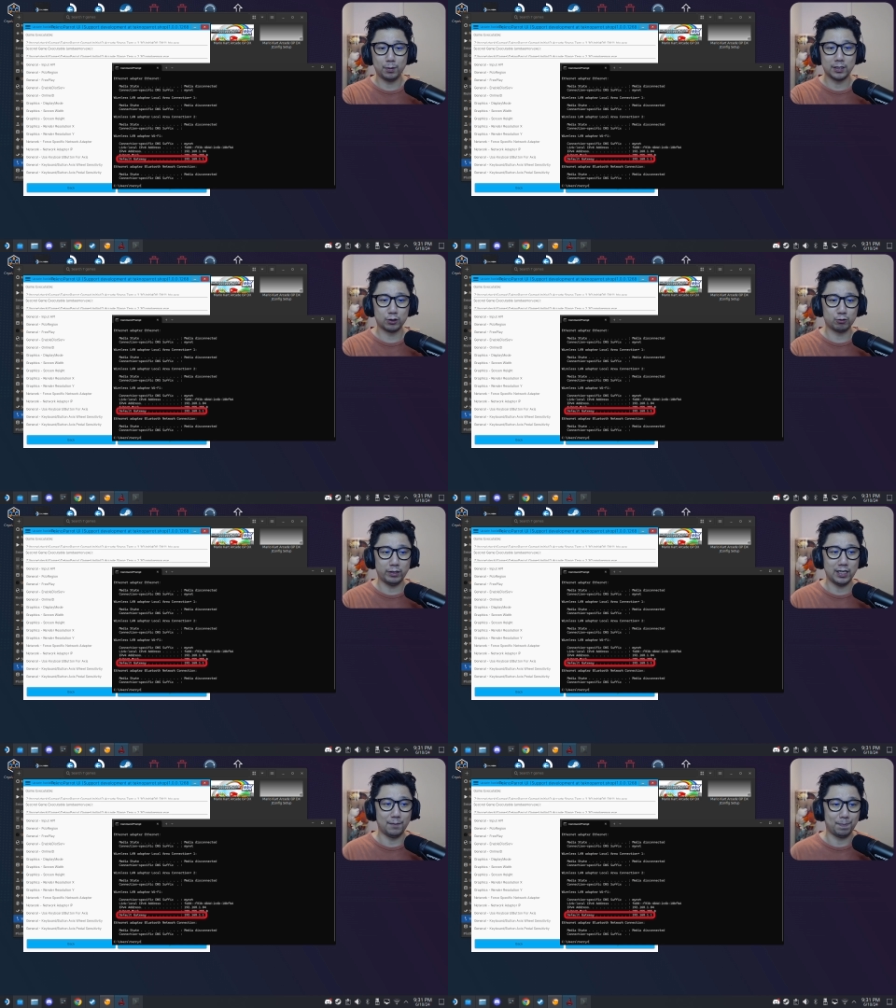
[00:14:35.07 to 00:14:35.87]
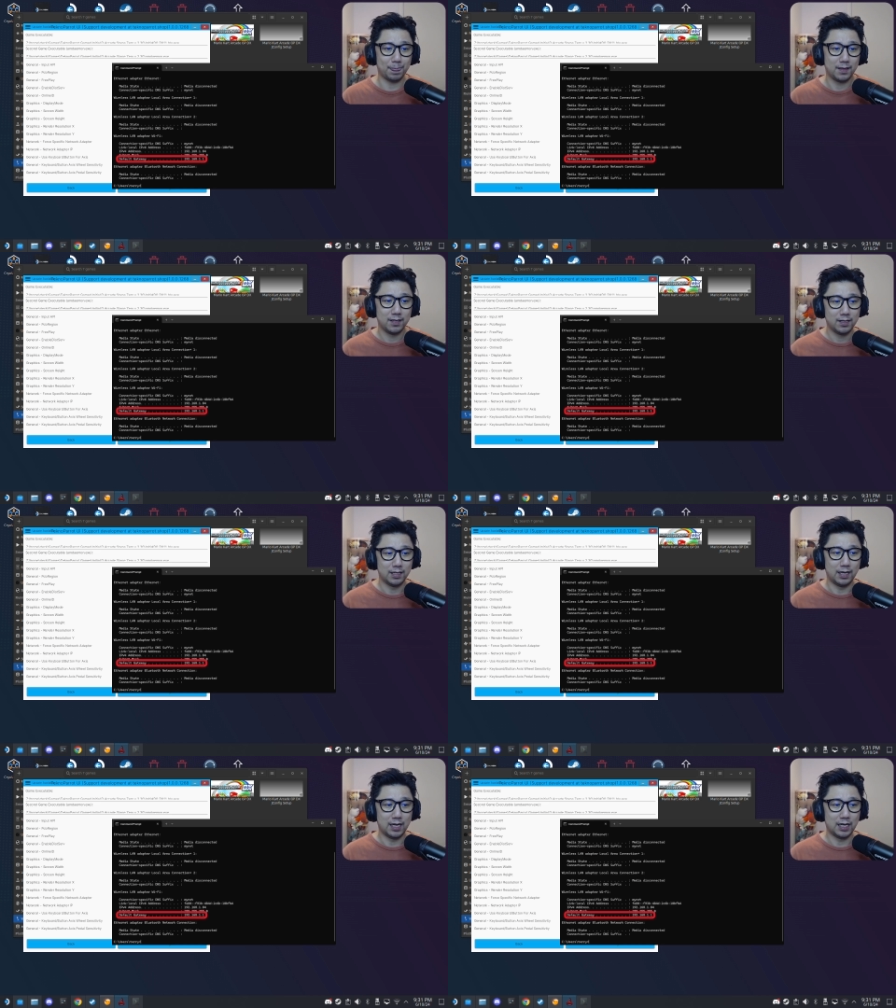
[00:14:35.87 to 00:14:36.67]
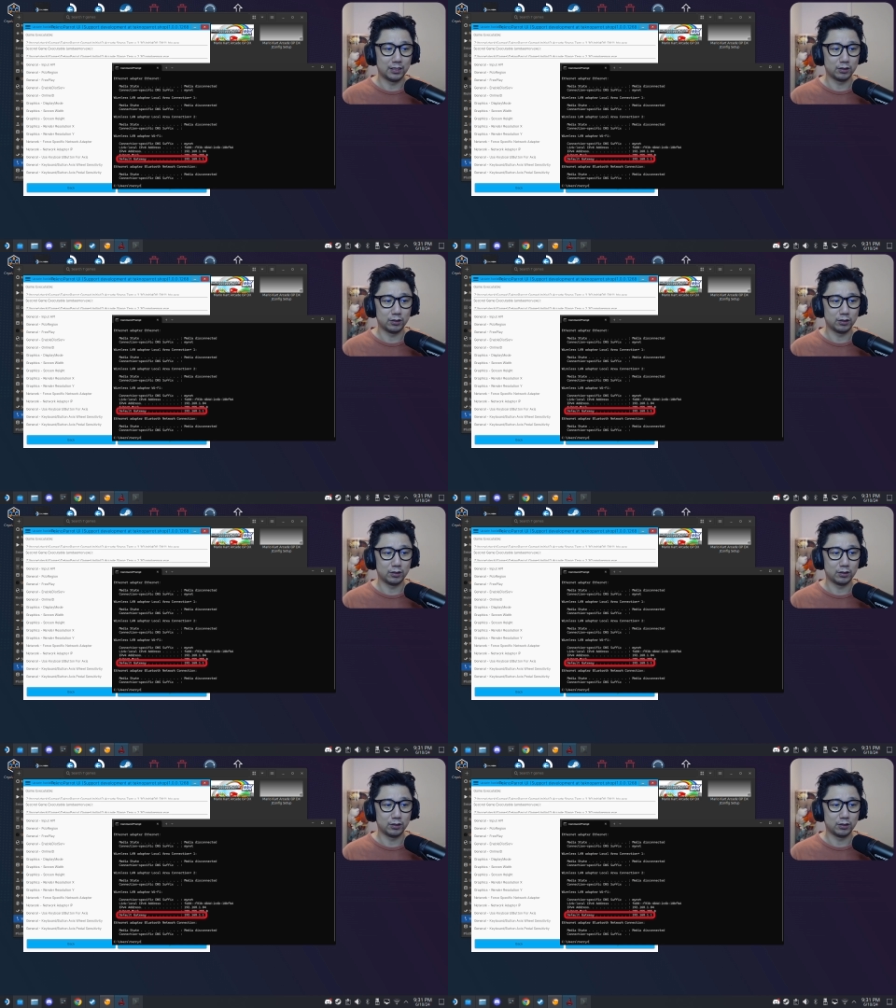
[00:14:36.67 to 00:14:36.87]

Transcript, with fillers: a screen up uh,